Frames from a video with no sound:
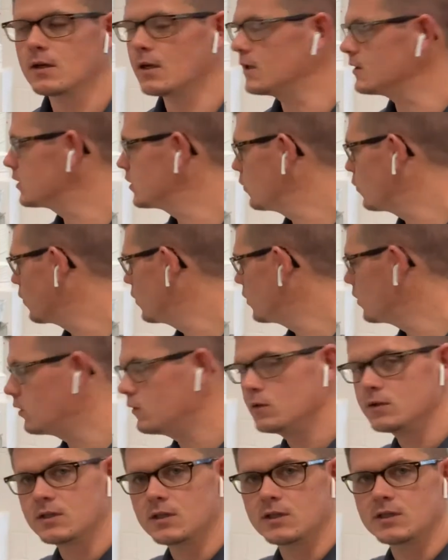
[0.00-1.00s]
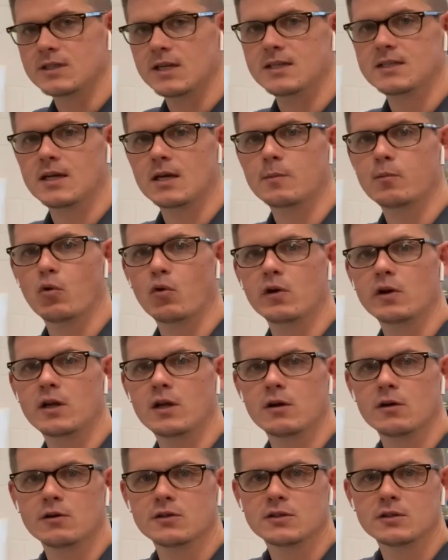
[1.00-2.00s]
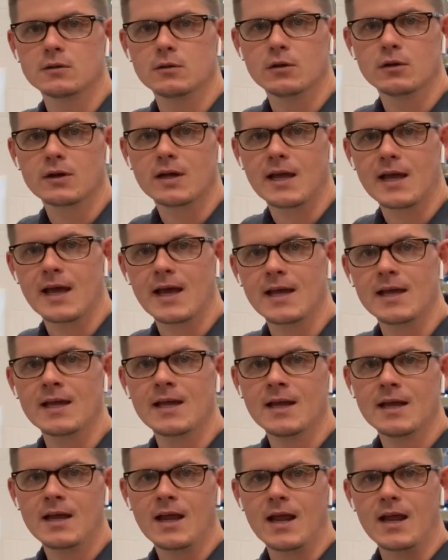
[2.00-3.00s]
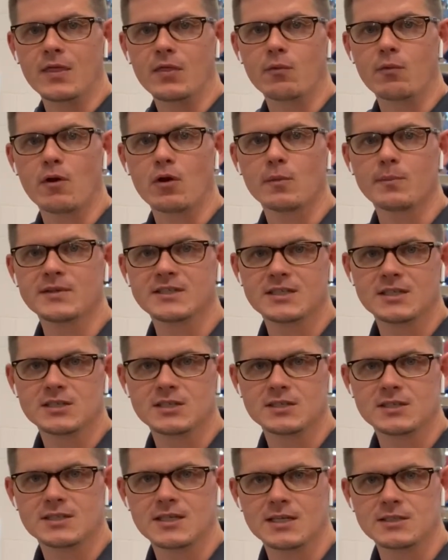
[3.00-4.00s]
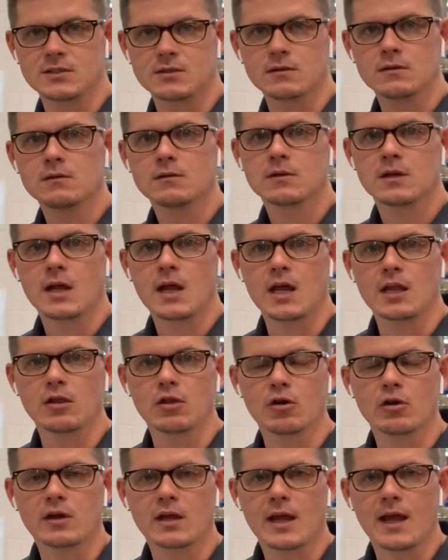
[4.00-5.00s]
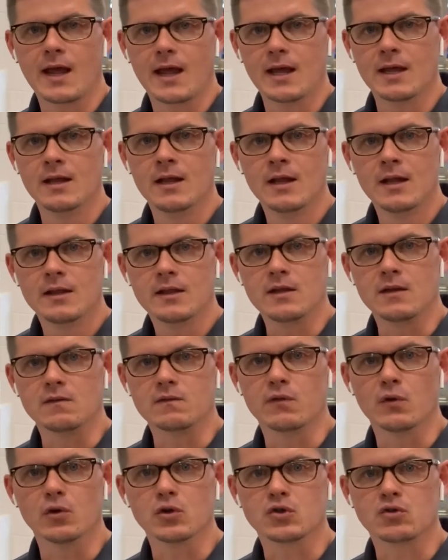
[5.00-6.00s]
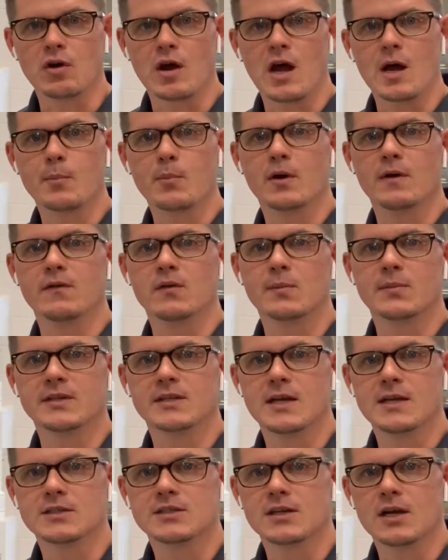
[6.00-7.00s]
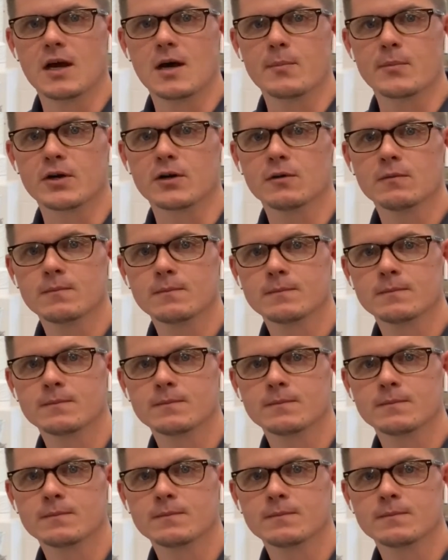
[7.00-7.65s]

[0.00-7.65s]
And so we're going to use this A-Tech board here to look at a throttle position sensor and look at the volt drop of a potentiometer.